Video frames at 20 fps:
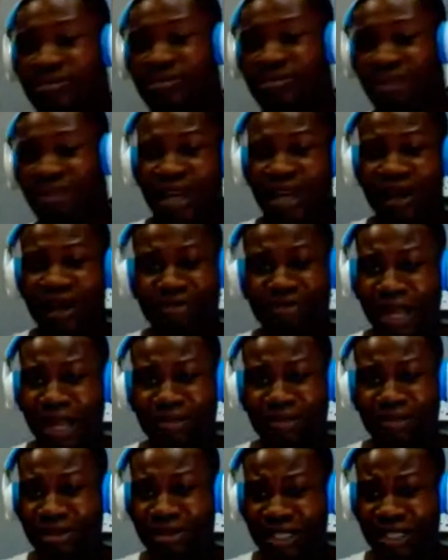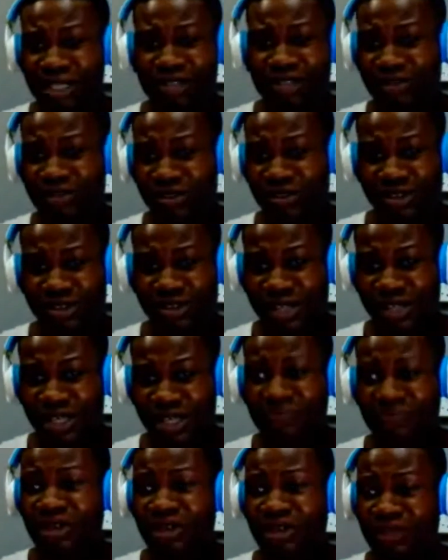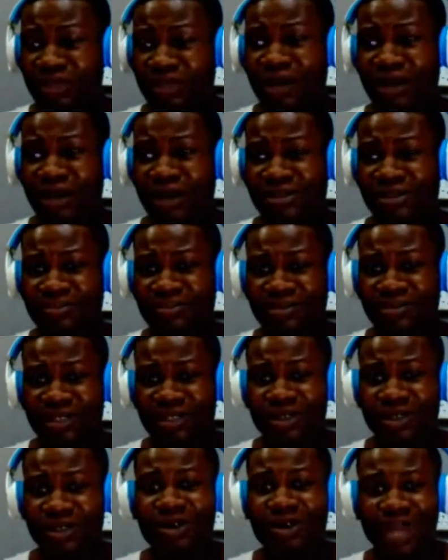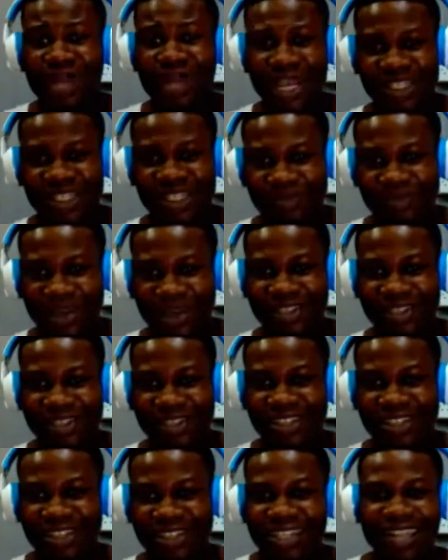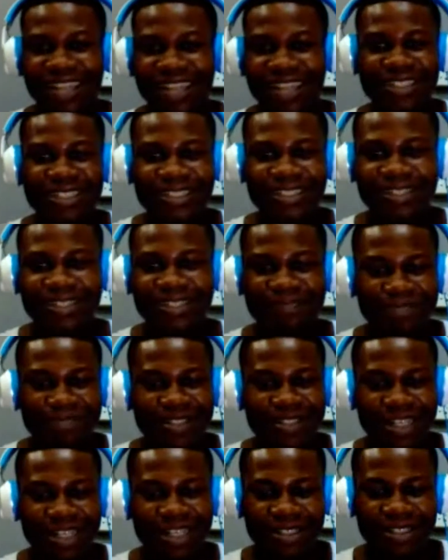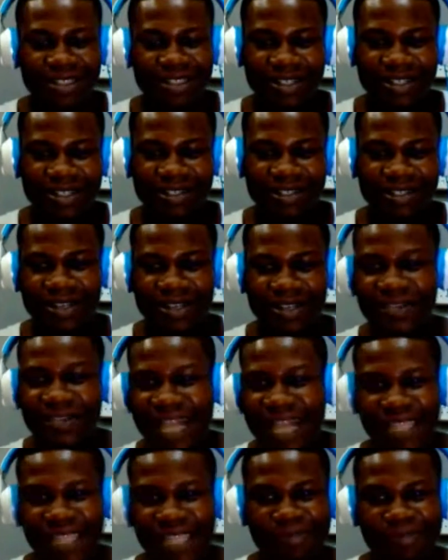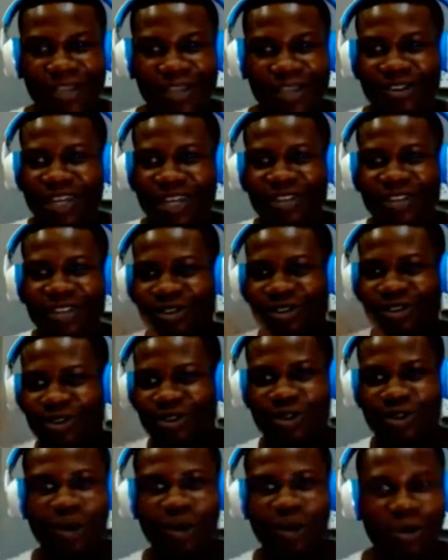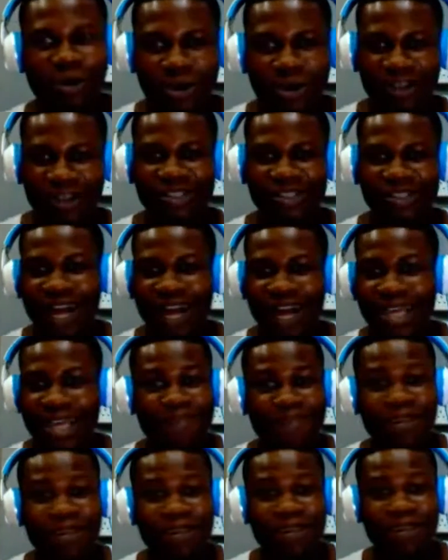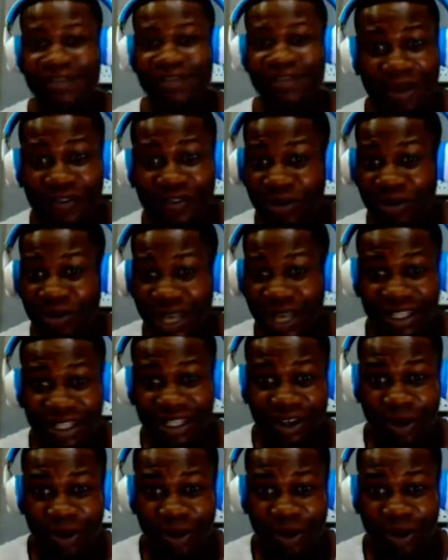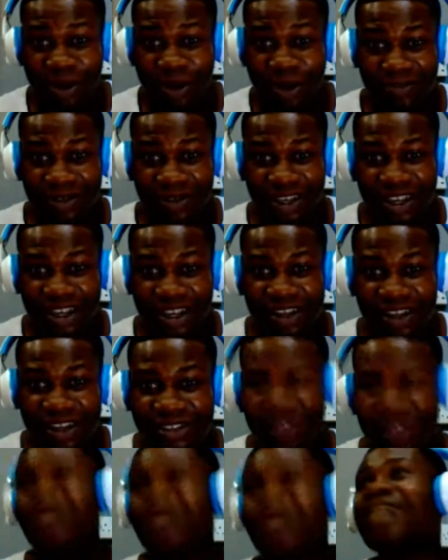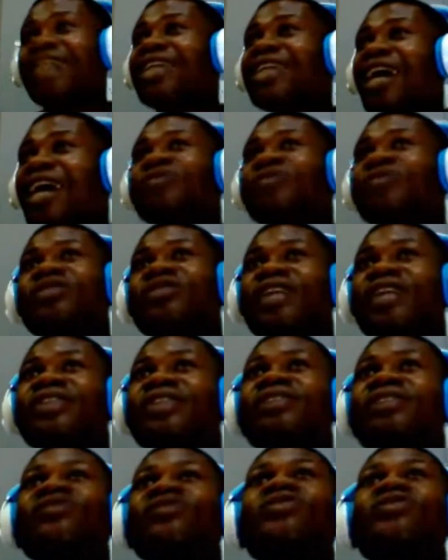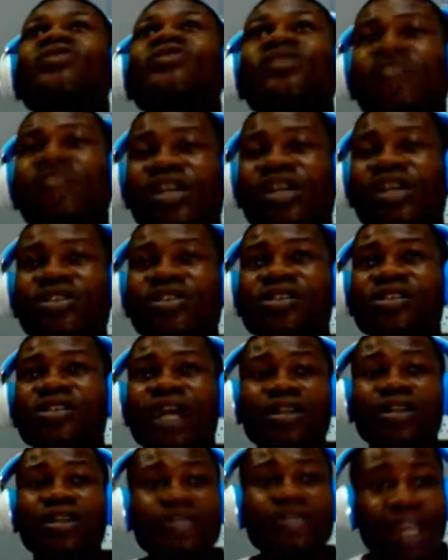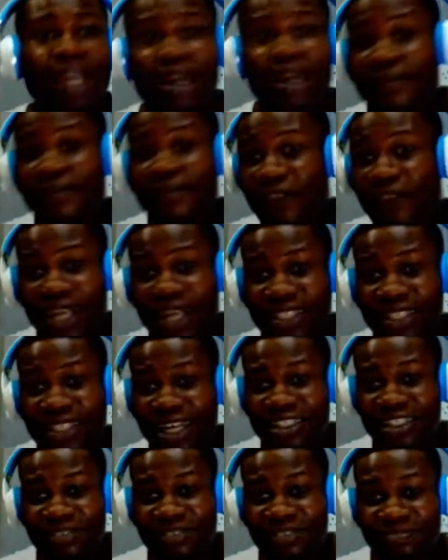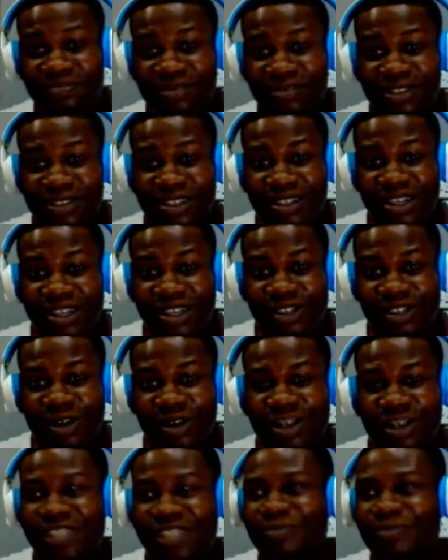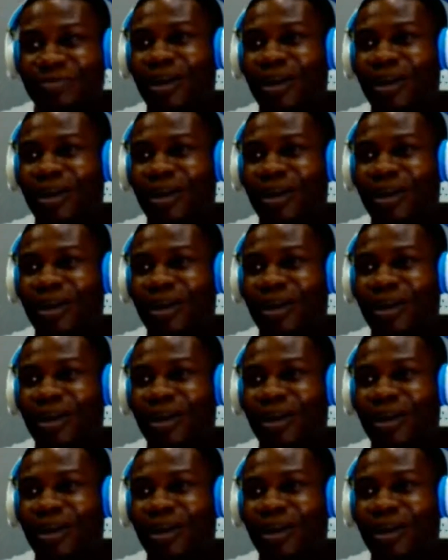I'm not into those things. I'm talking about the online space. Now the online space connects you to the whole world. So I get paid from everywhere in the globe. So any country that there's a recession, I don't get affected. Like